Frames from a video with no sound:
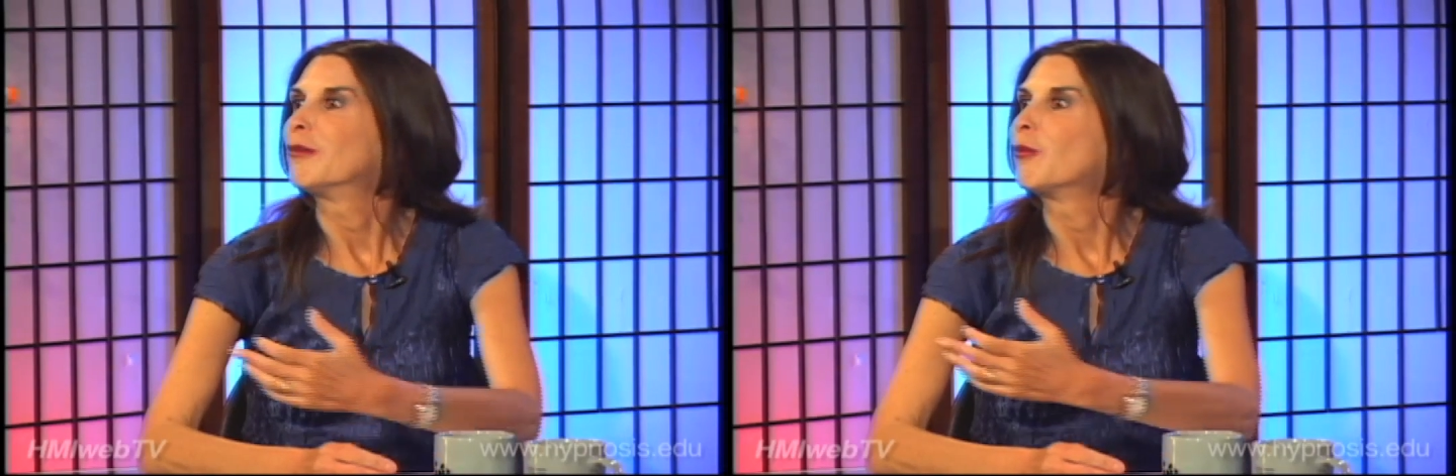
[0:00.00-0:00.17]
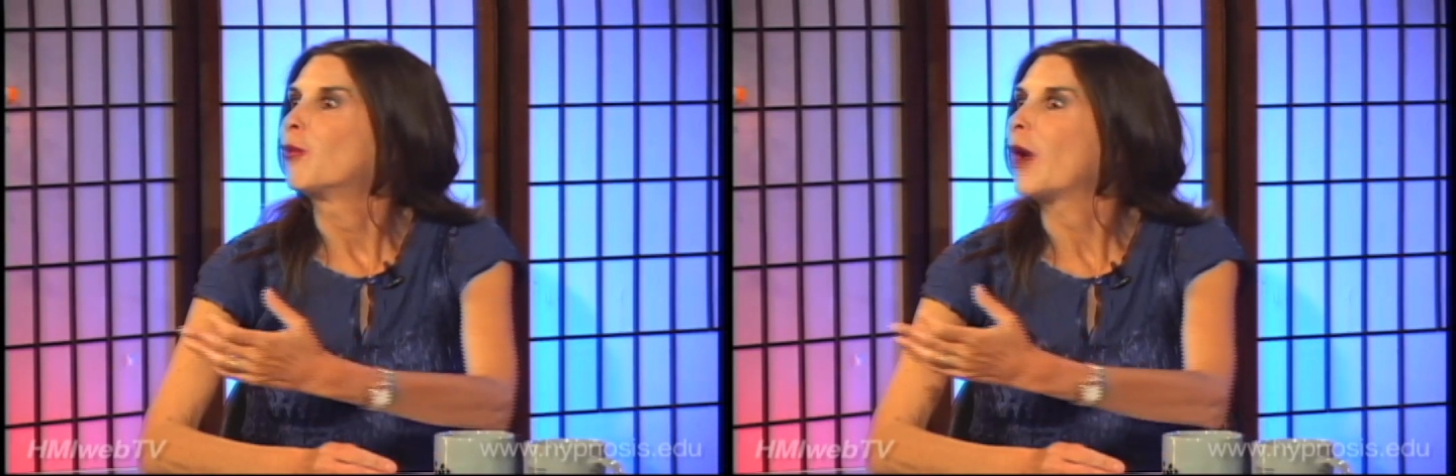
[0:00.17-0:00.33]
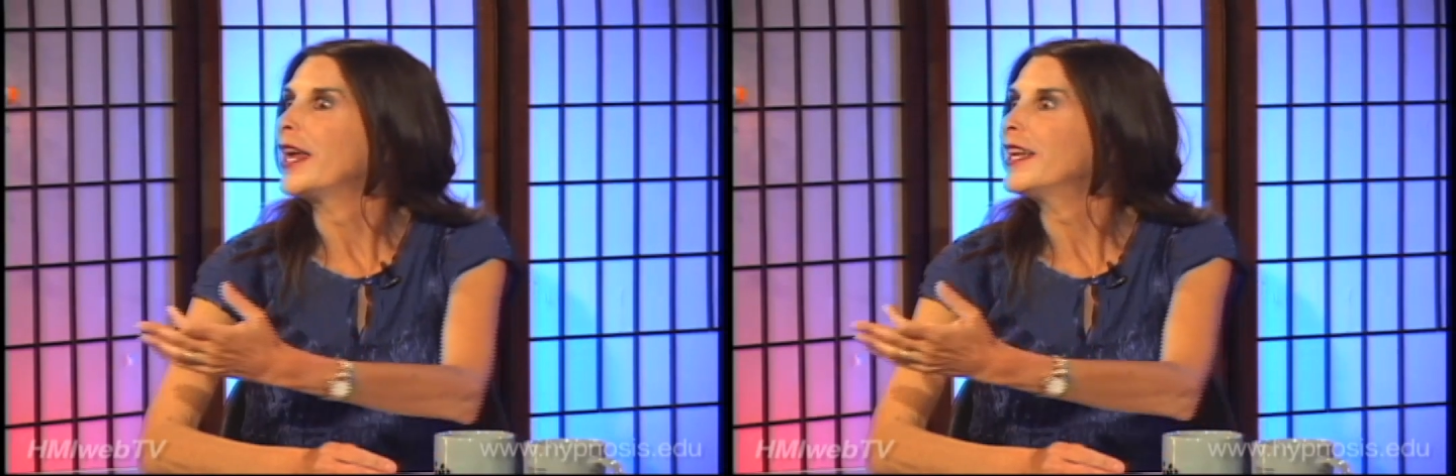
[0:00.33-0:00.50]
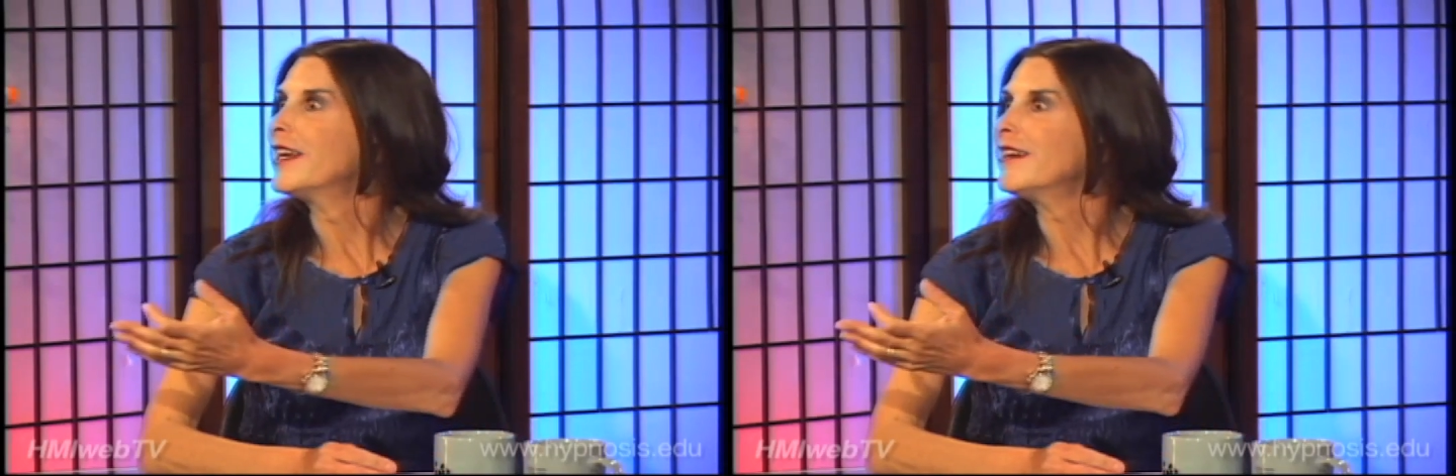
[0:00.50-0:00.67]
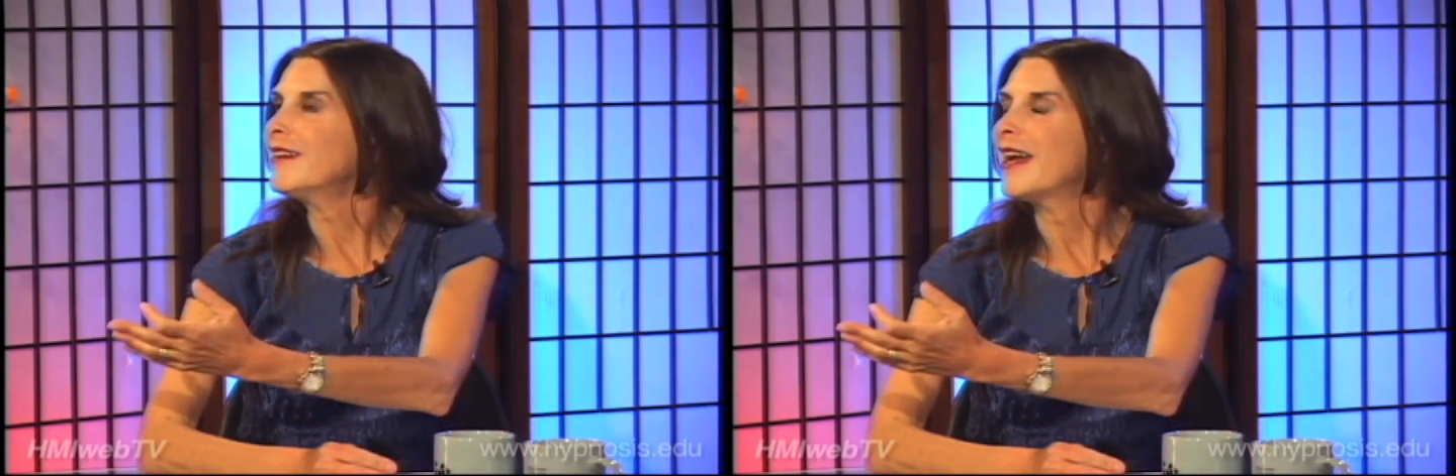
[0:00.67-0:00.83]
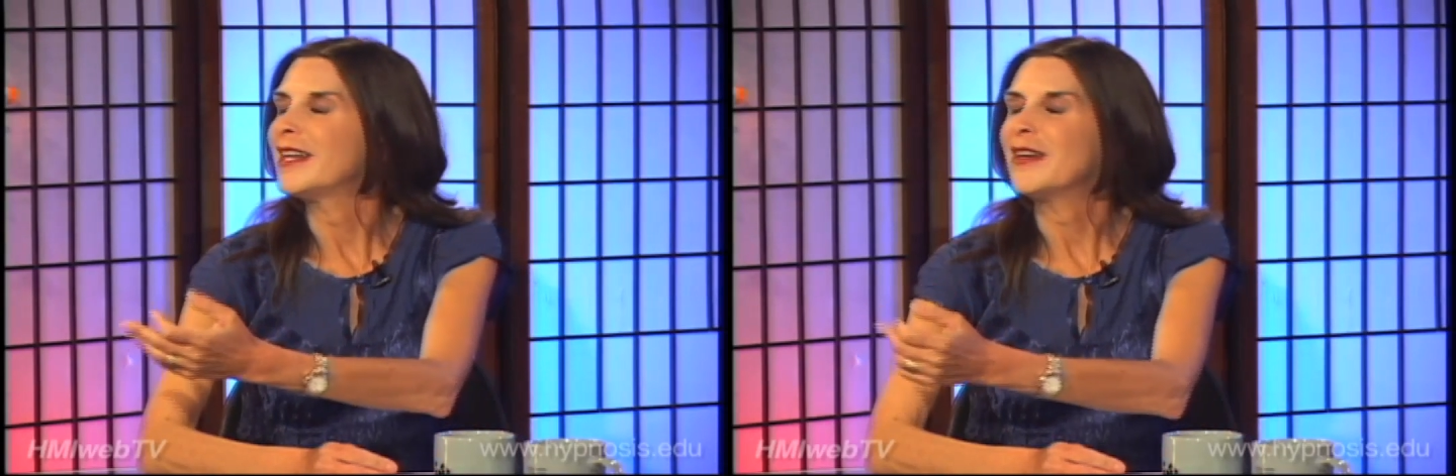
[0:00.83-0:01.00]
writing,
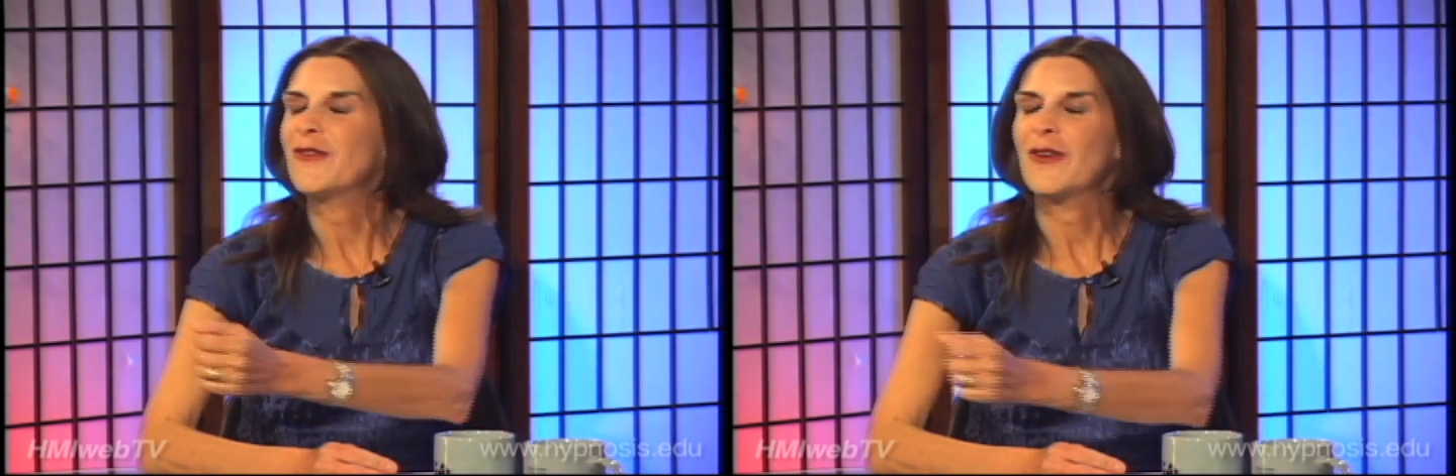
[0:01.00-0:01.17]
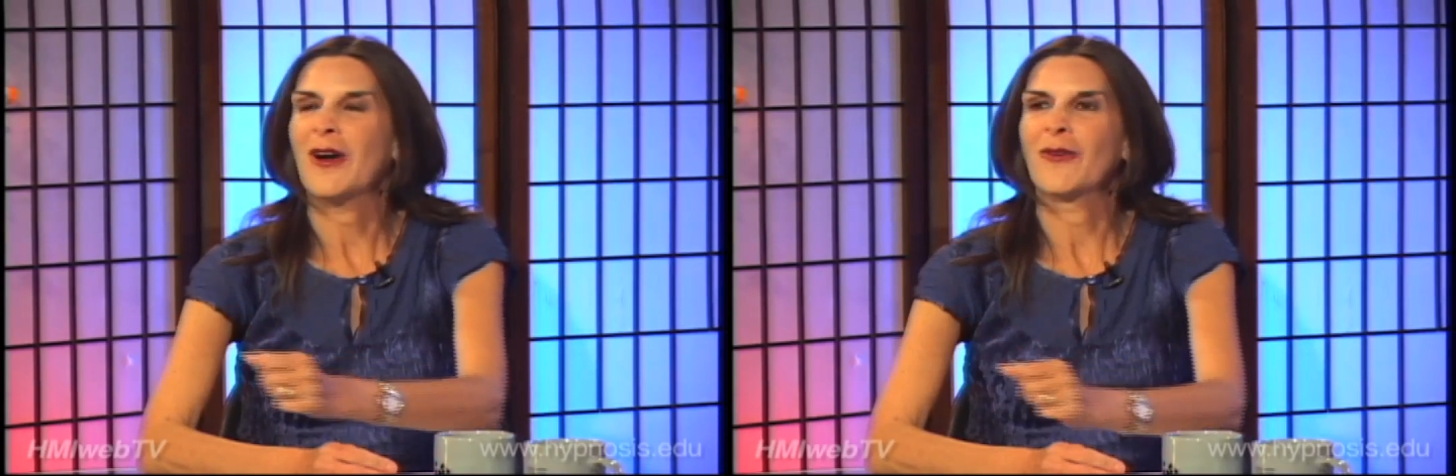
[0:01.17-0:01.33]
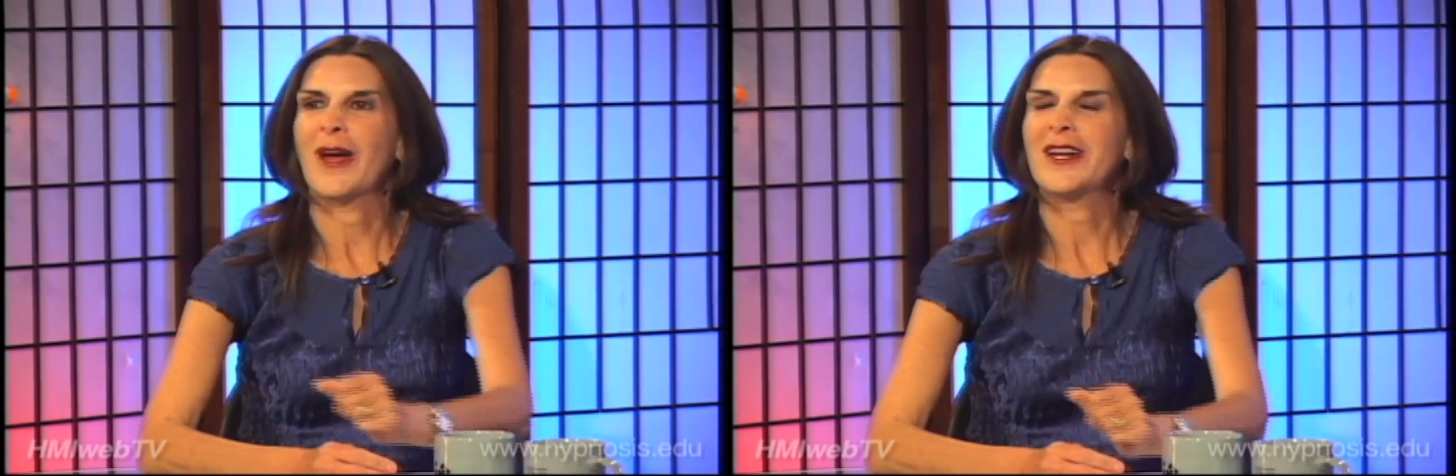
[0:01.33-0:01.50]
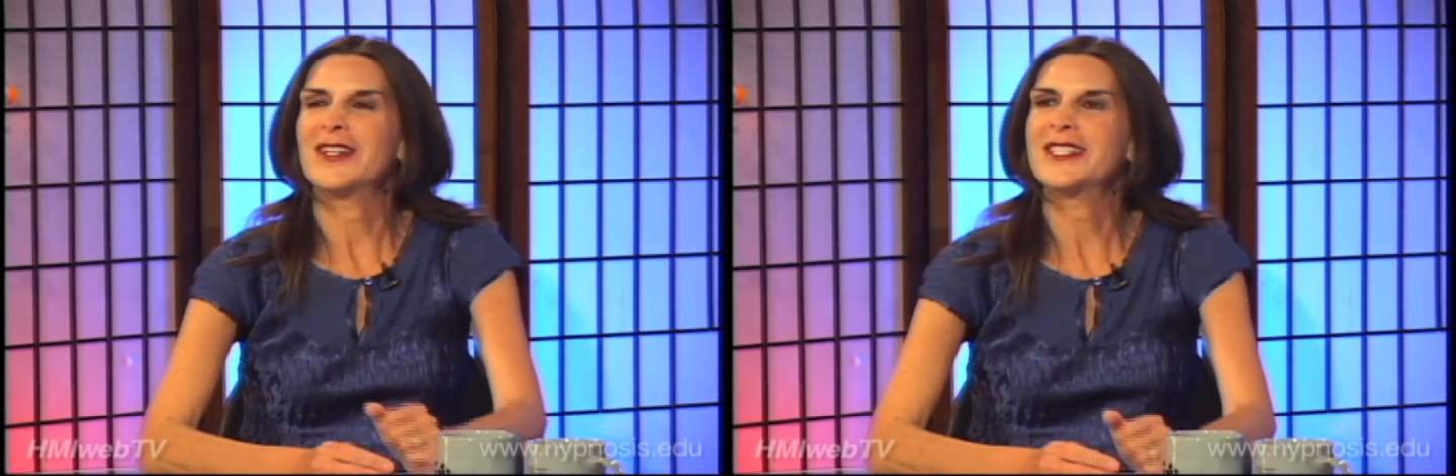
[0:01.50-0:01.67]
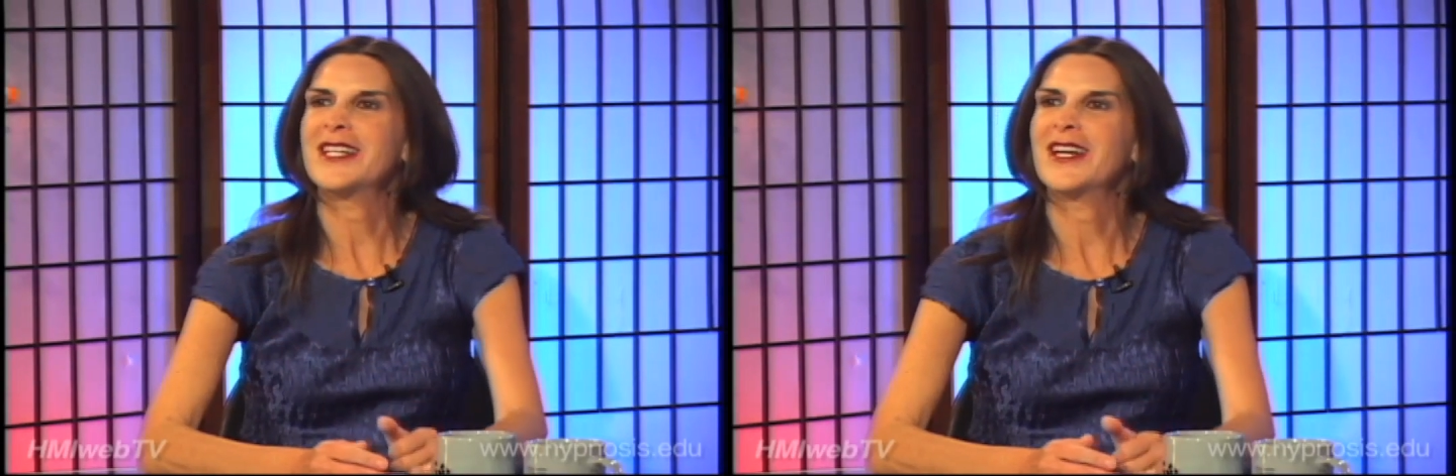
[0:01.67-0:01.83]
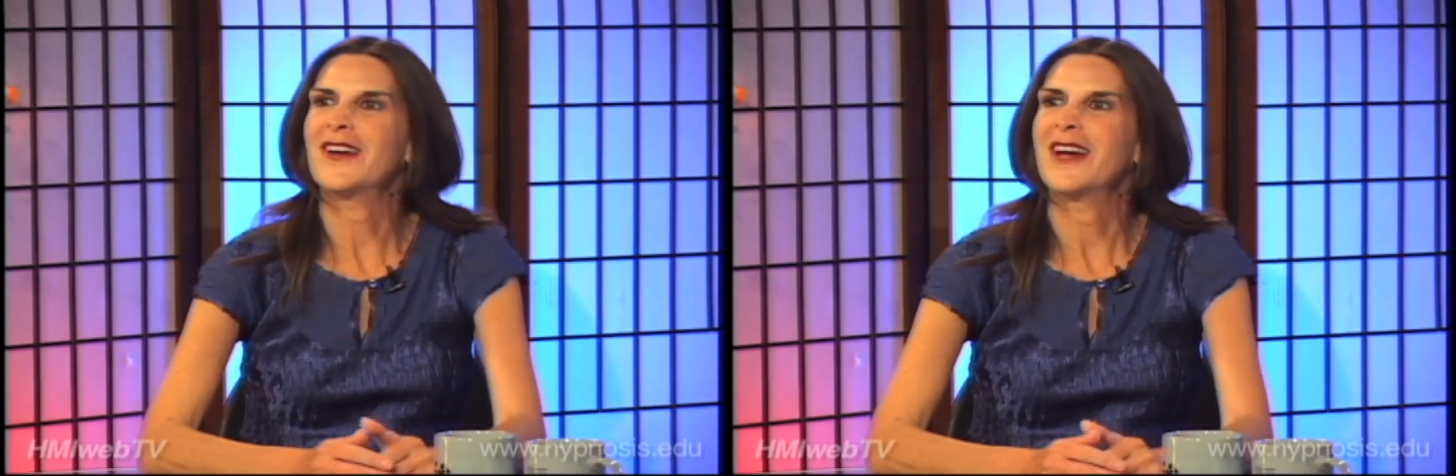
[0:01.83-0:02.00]
any of our writers
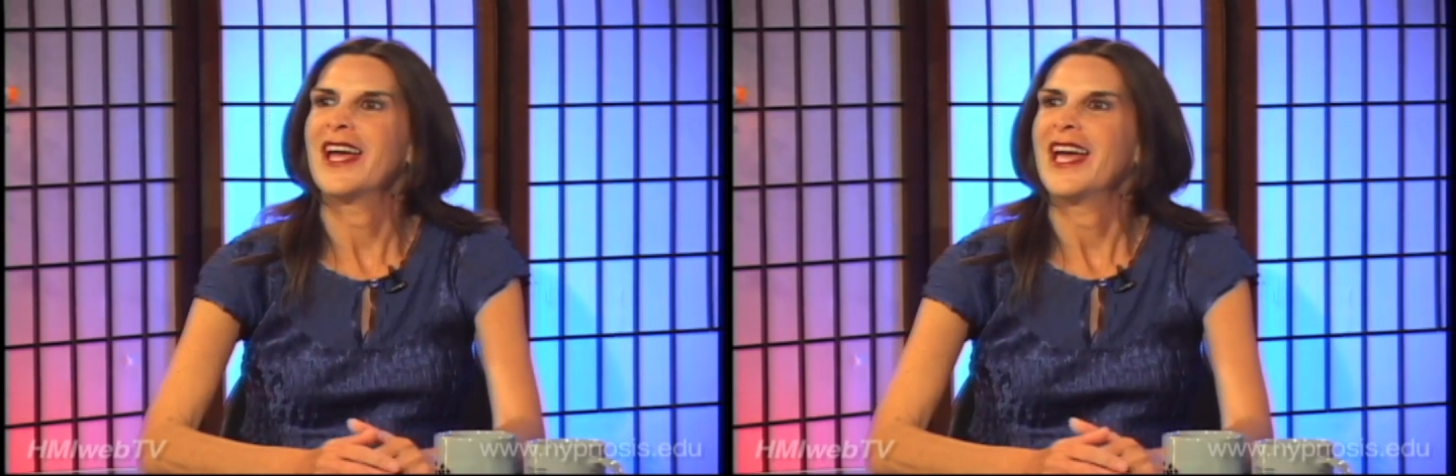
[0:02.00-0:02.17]
here,